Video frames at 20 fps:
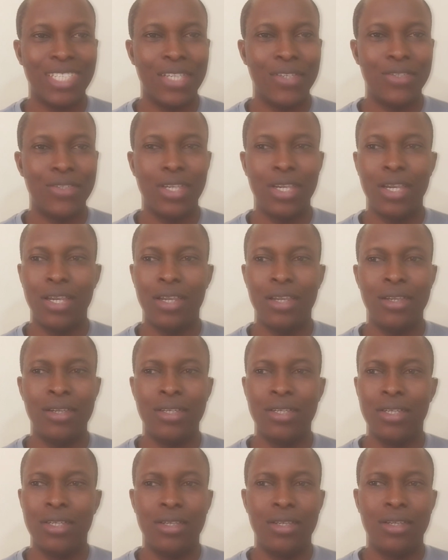I say,
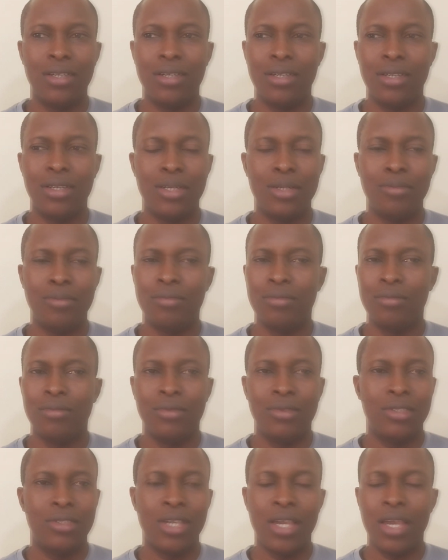
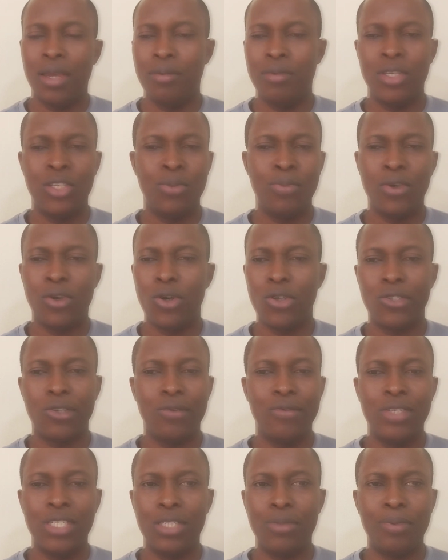then it's because
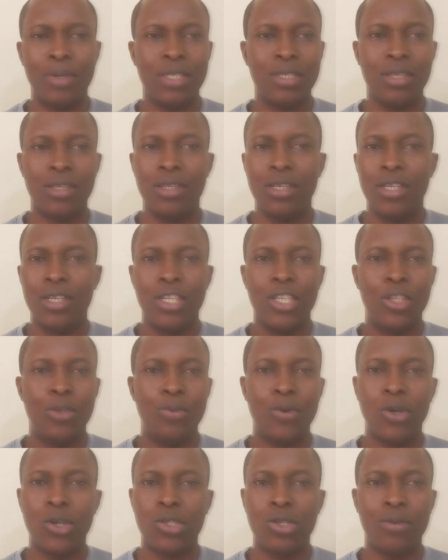of this person, it's
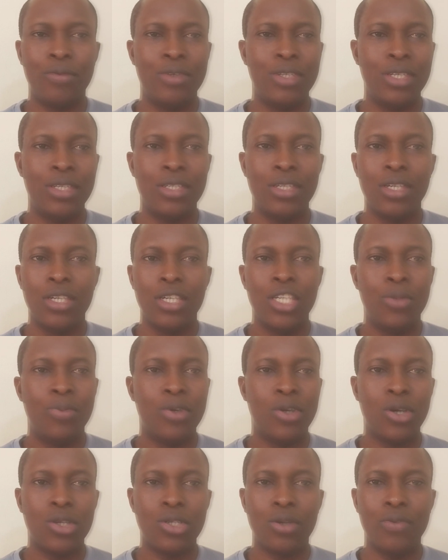because of this, it's
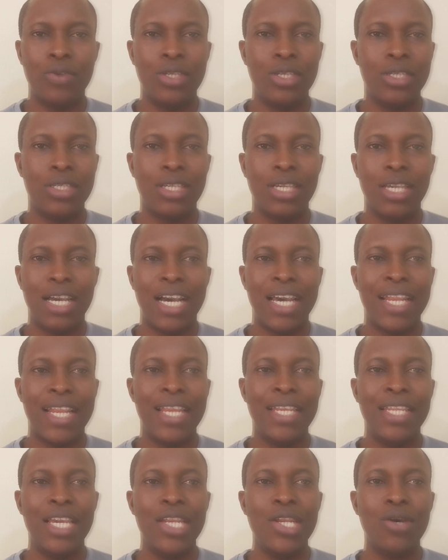because of this. And
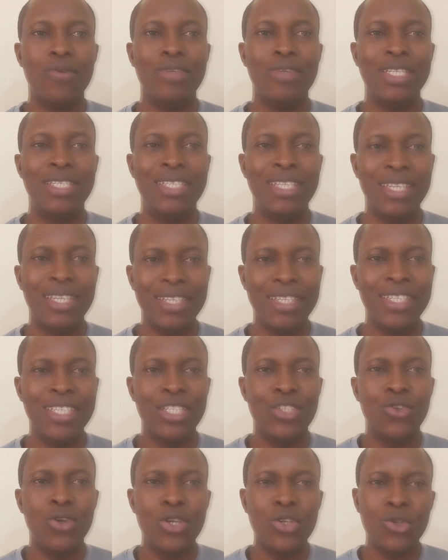at the end of the day,
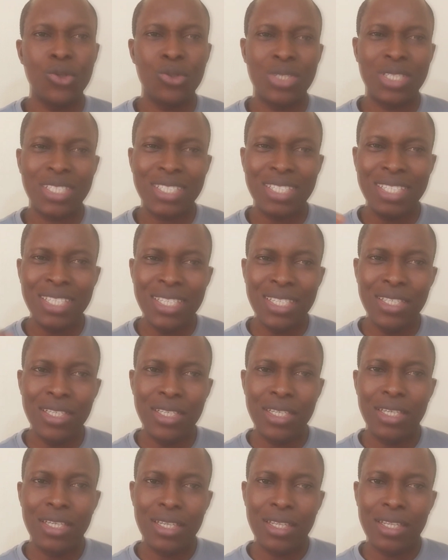he's going to
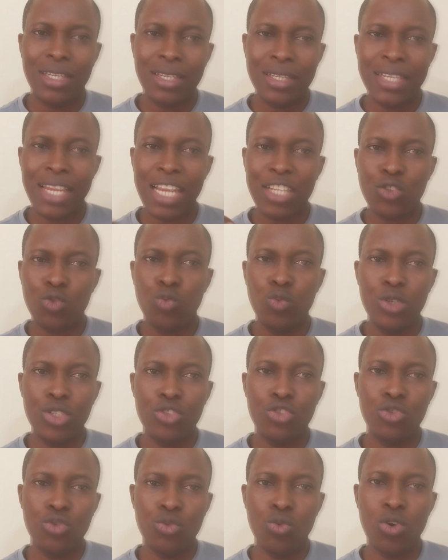see that
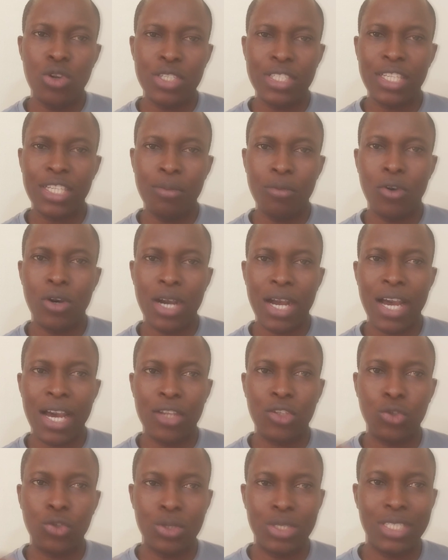which you want him or
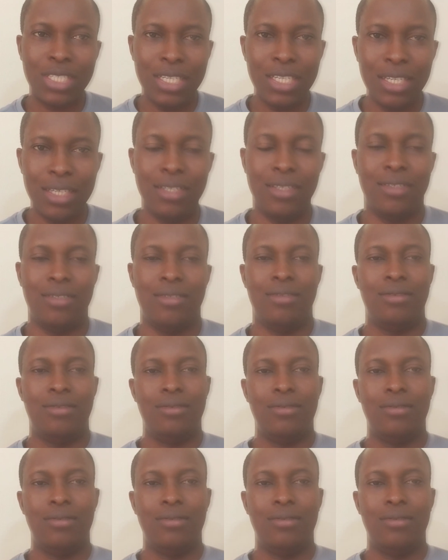her to see.